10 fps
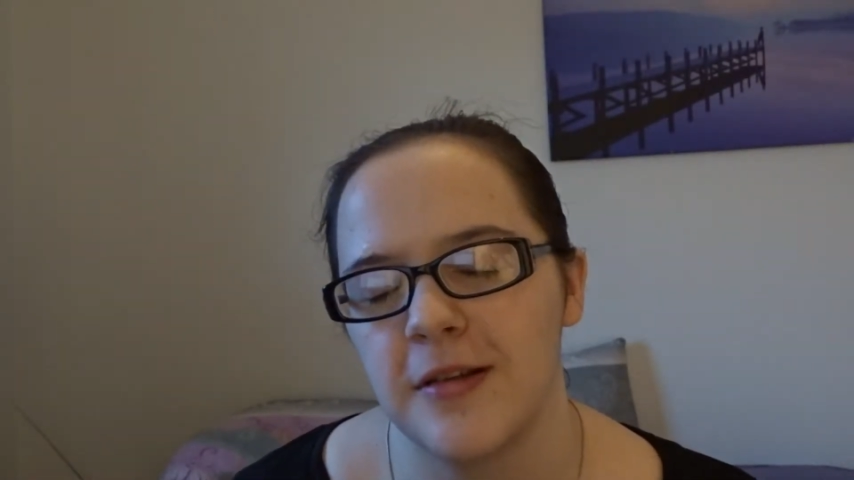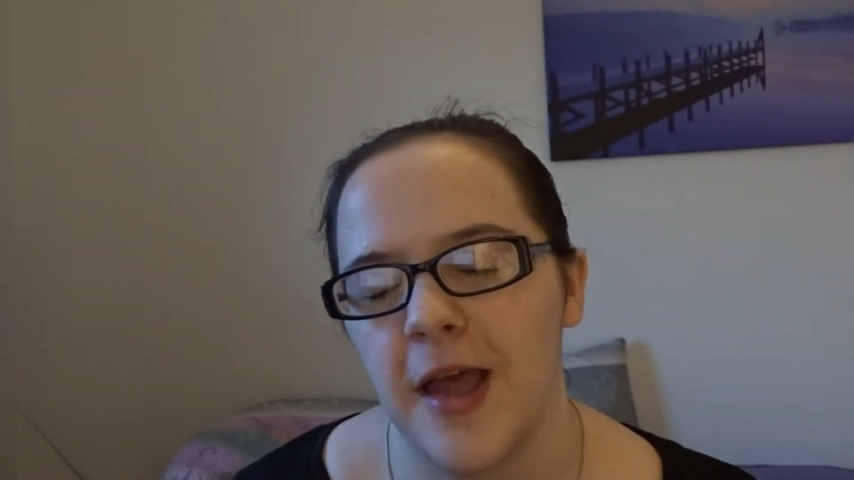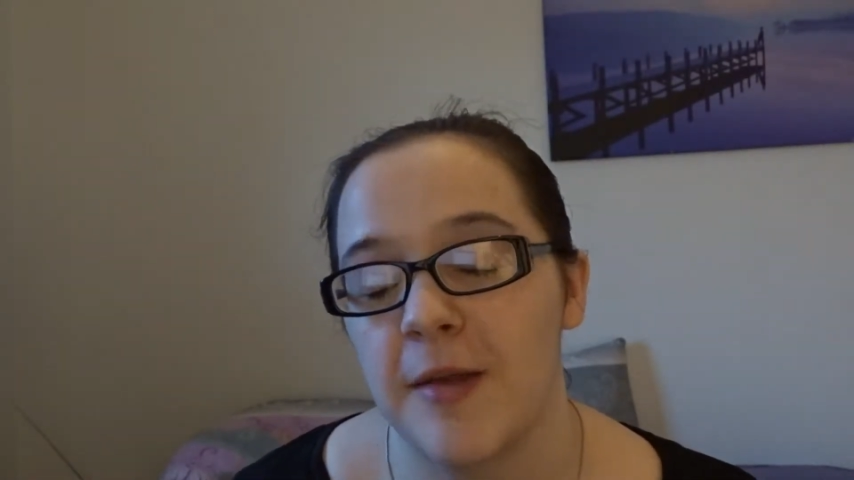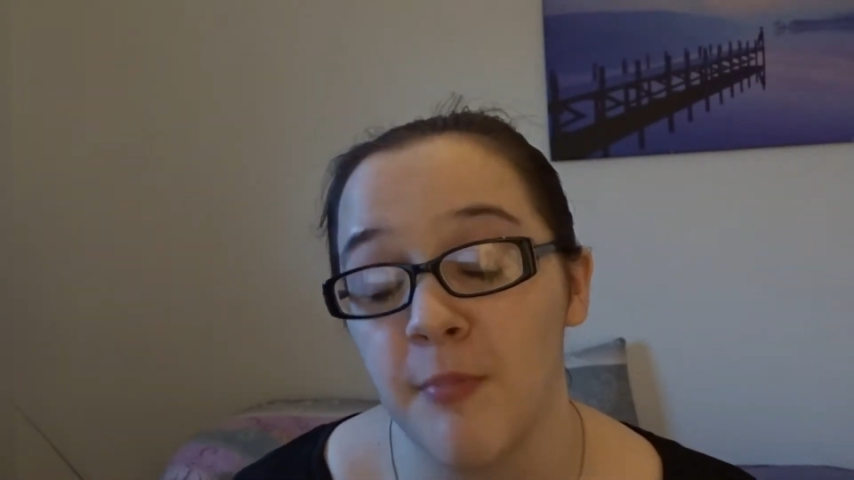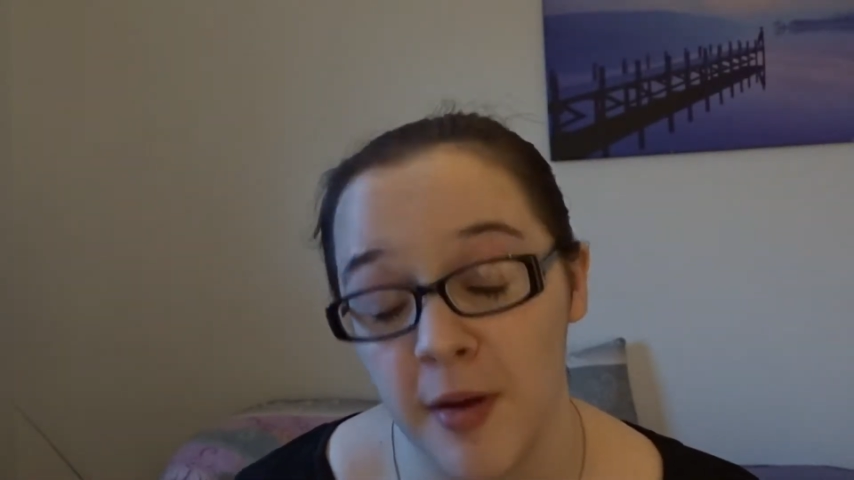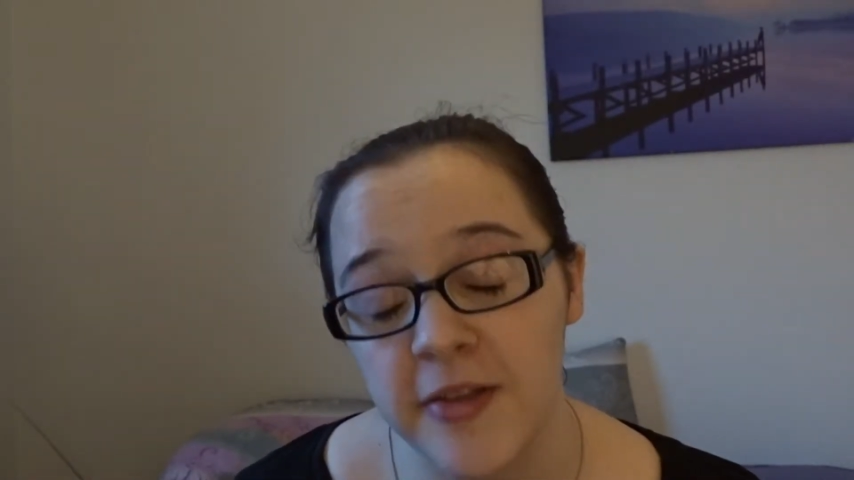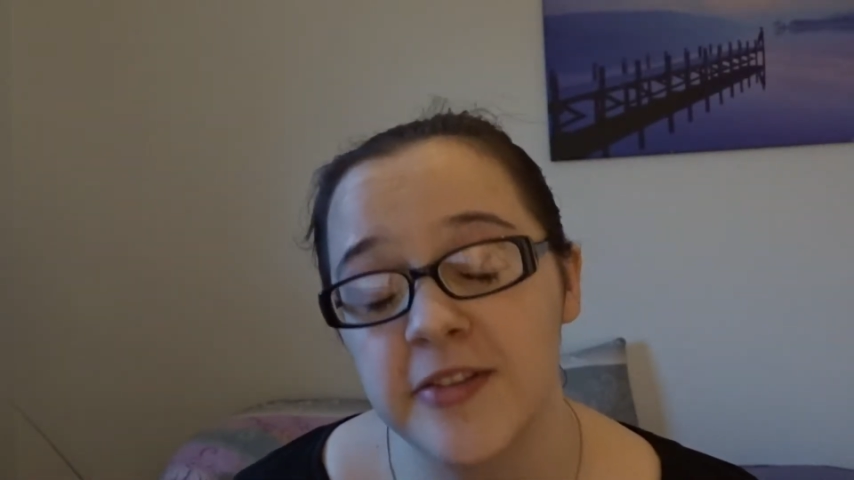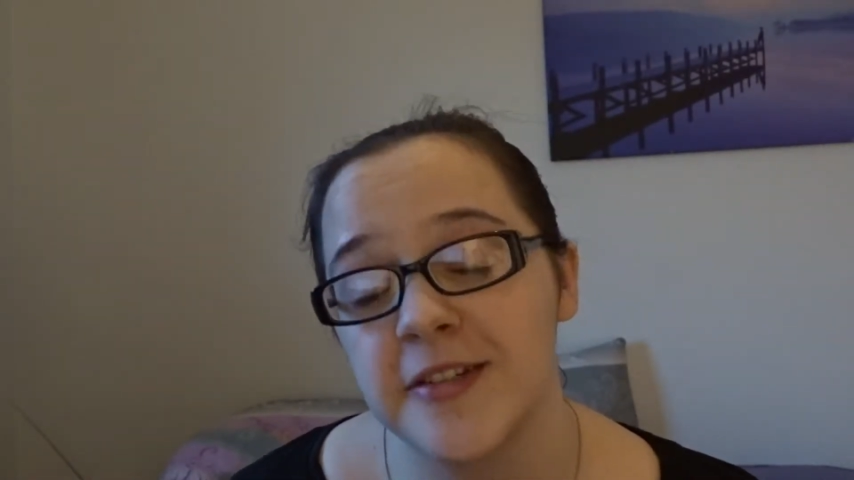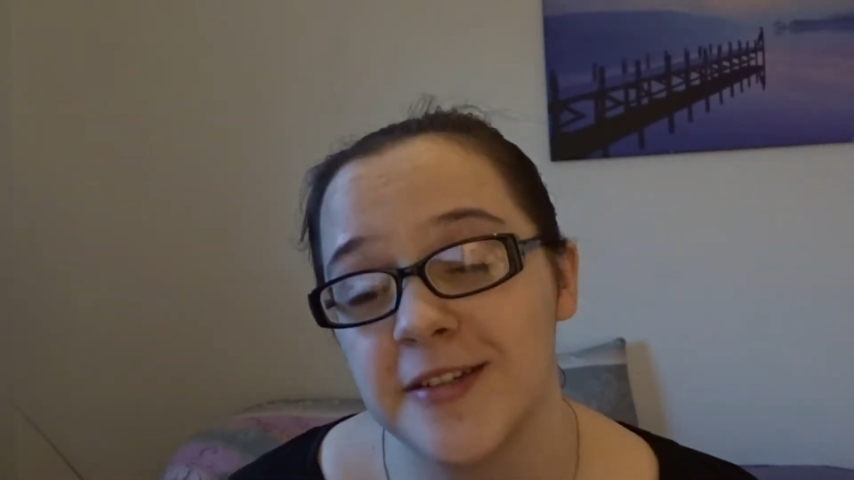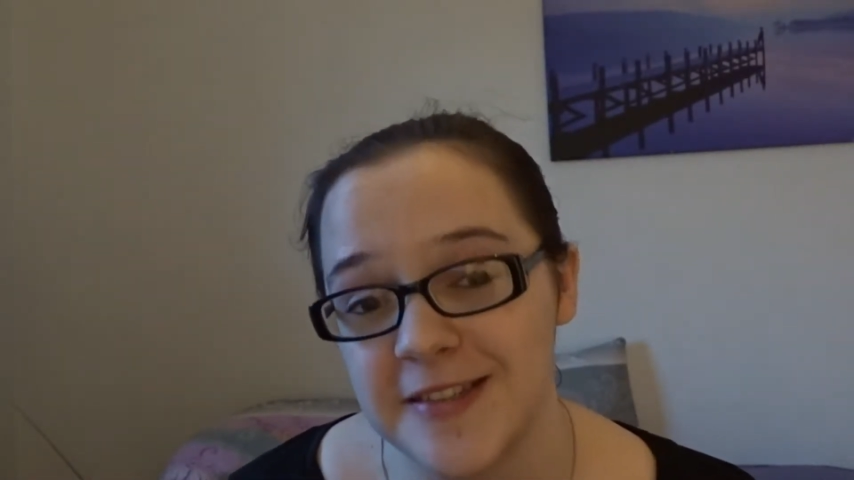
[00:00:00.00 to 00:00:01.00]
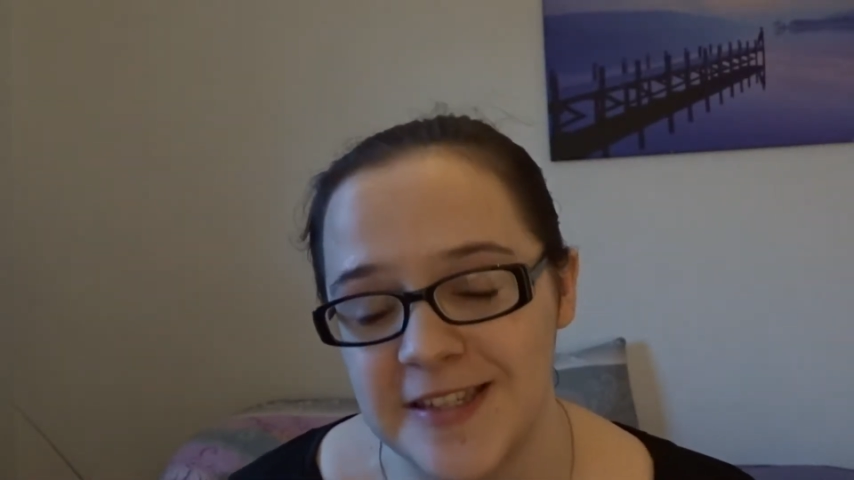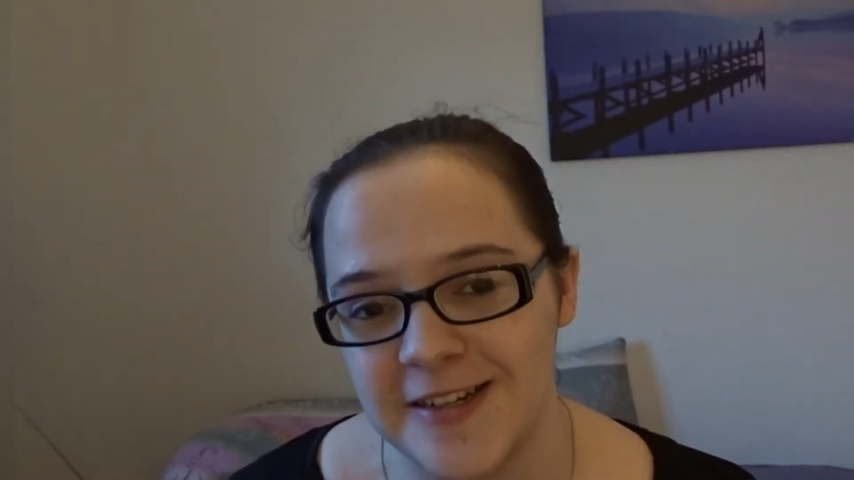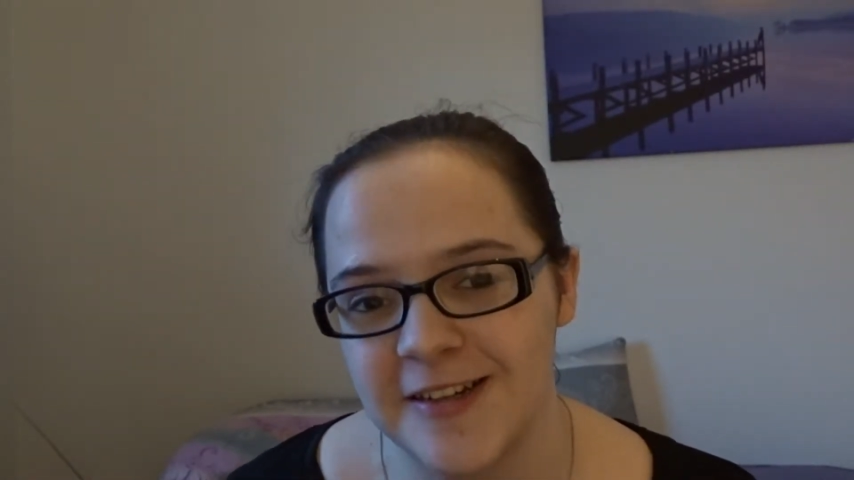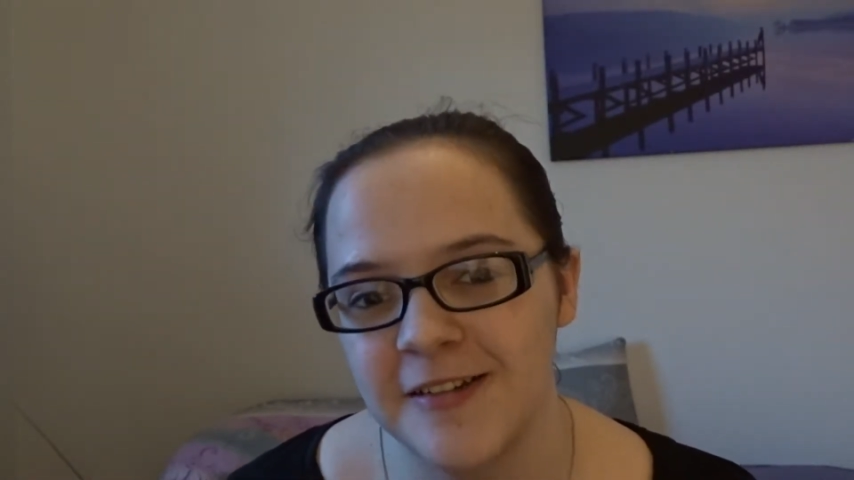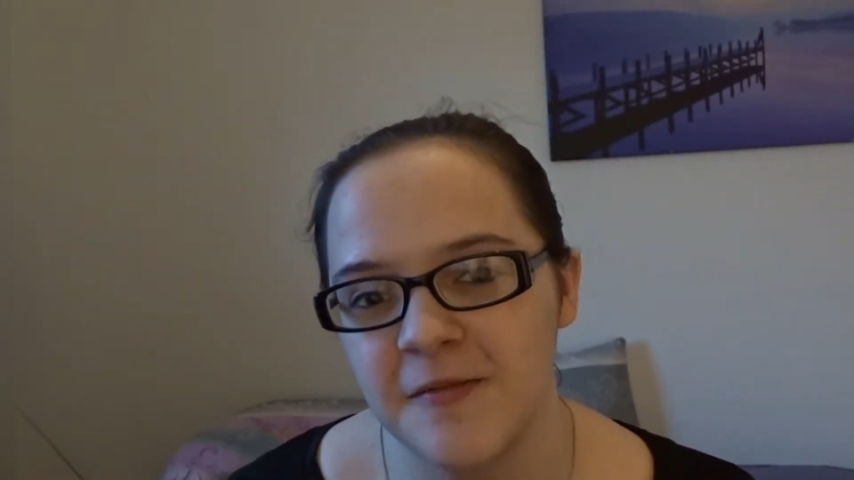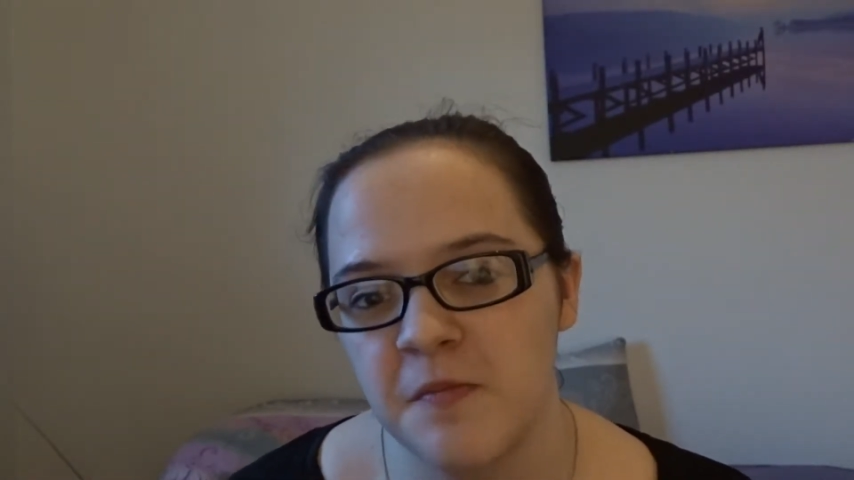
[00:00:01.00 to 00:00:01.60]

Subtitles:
and must consider